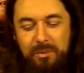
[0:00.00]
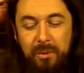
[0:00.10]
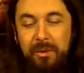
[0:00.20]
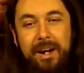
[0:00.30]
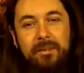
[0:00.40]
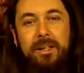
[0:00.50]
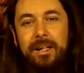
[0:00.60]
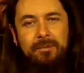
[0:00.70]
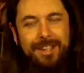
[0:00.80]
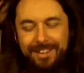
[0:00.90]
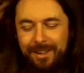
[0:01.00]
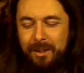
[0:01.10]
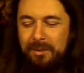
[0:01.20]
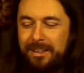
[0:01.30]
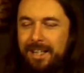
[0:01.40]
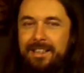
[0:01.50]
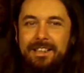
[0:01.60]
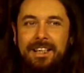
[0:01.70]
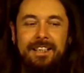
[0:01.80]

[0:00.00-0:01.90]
now. But whatever, I'm not talking about that.